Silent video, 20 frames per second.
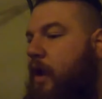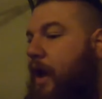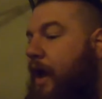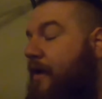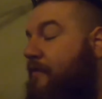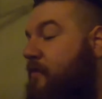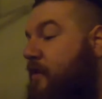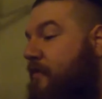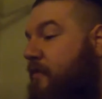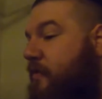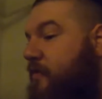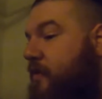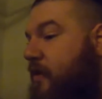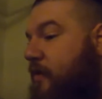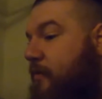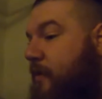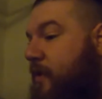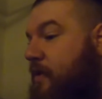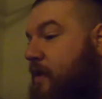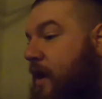I've never seen
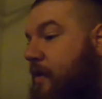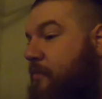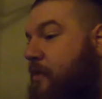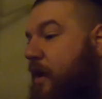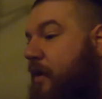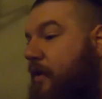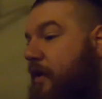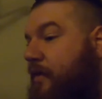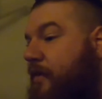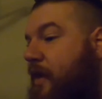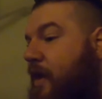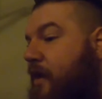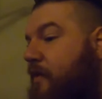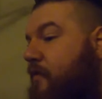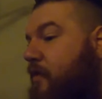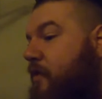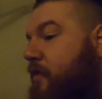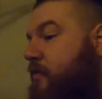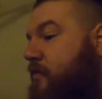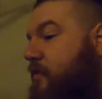it be typed out like that. I've
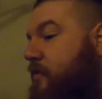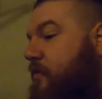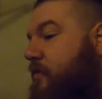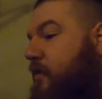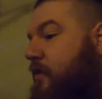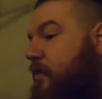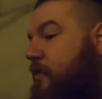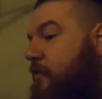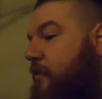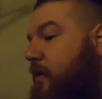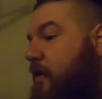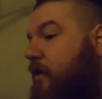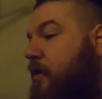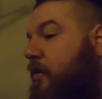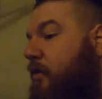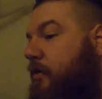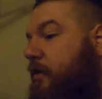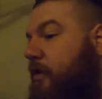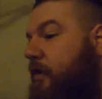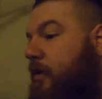always just seen it be
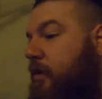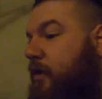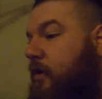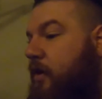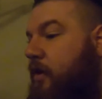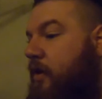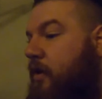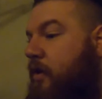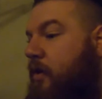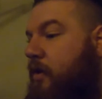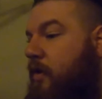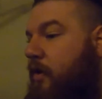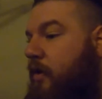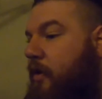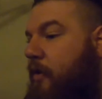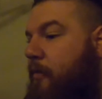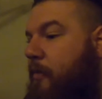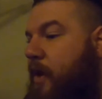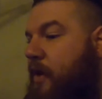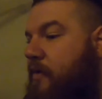Golder.
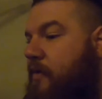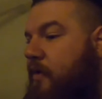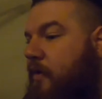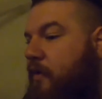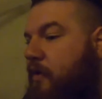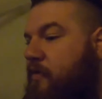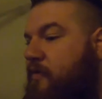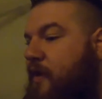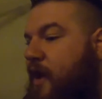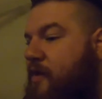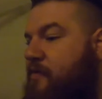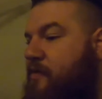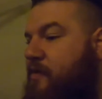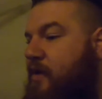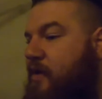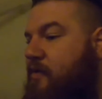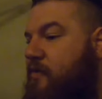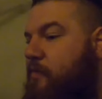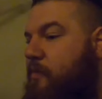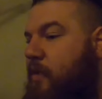Magic always
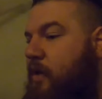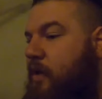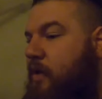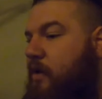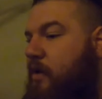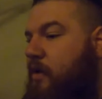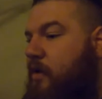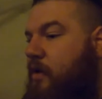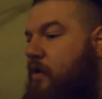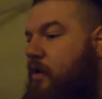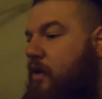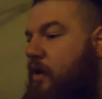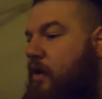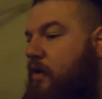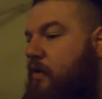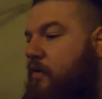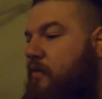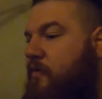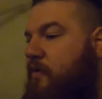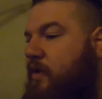fascinates me. I
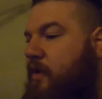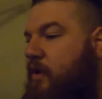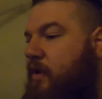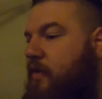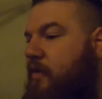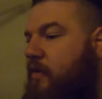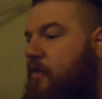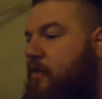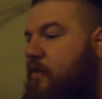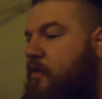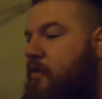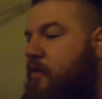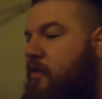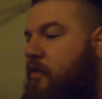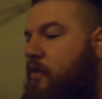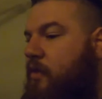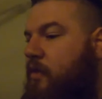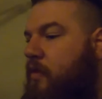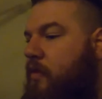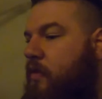just get
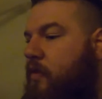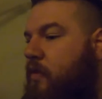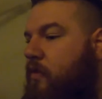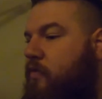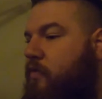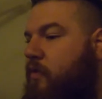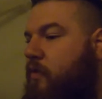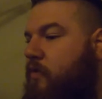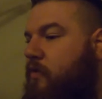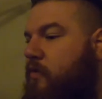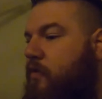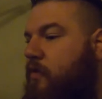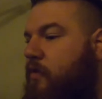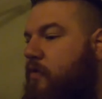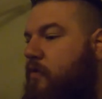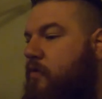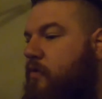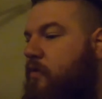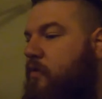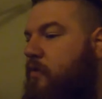the
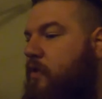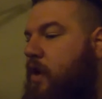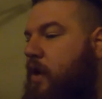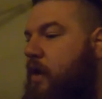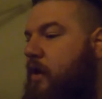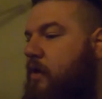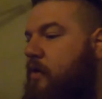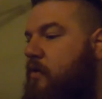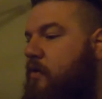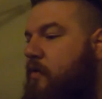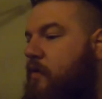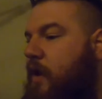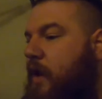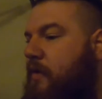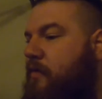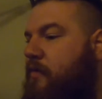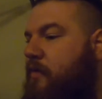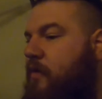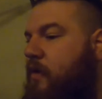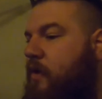Sorcerer's Creed 2
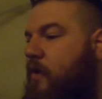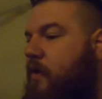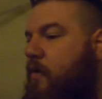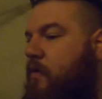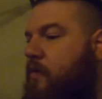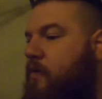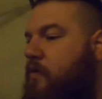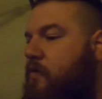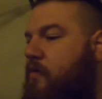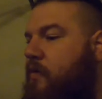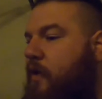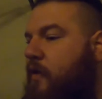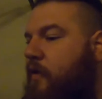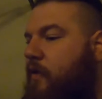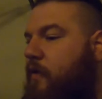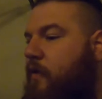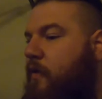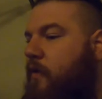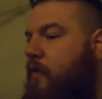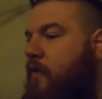days ago. It's rather
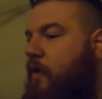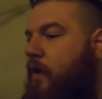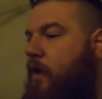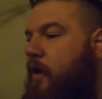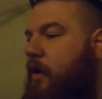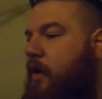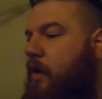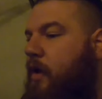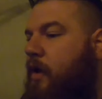gory.